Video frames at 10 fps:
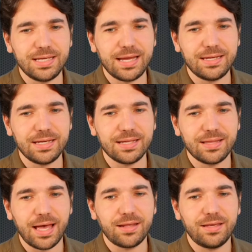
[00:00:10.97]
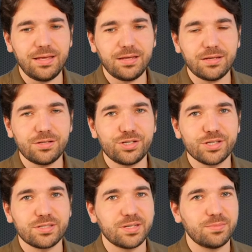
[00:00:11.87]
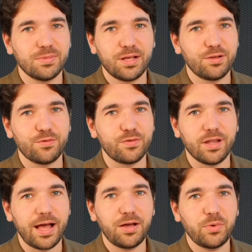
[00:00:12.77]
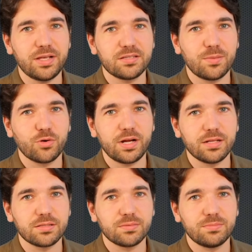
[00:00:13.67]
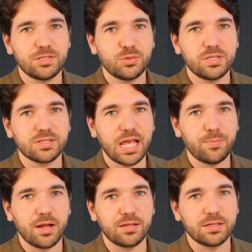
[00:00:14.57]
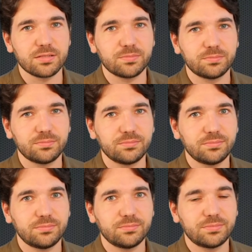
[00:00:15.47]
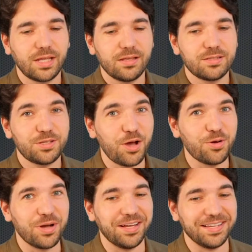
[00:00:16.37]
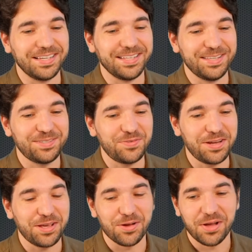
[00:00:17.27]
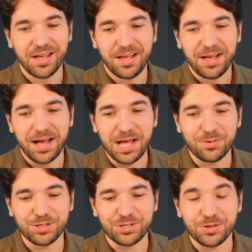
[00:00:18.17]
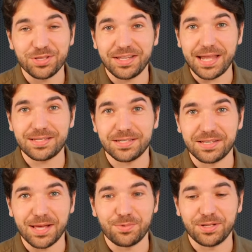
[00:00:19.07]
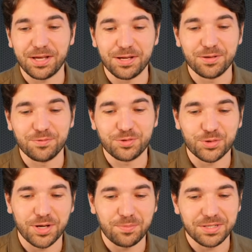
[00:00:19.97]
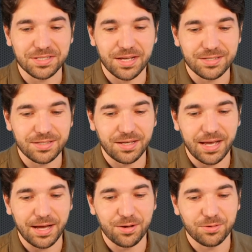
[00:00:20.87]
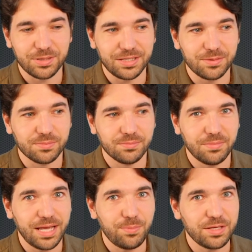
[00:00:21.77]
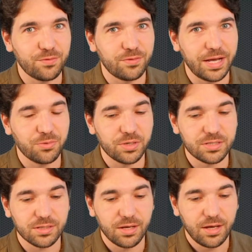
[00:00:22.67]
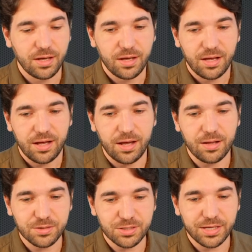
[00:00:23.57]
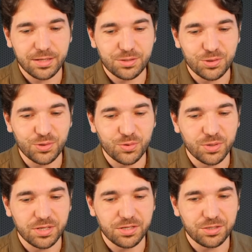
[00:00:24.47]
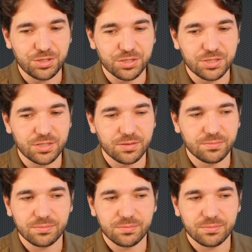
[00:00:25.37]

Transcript: the idea that he could just fly away somewhere else to escape all of this. So, in this video, I will show you the latest example of Trump discussing how he may be a flight risk. I'll also get to just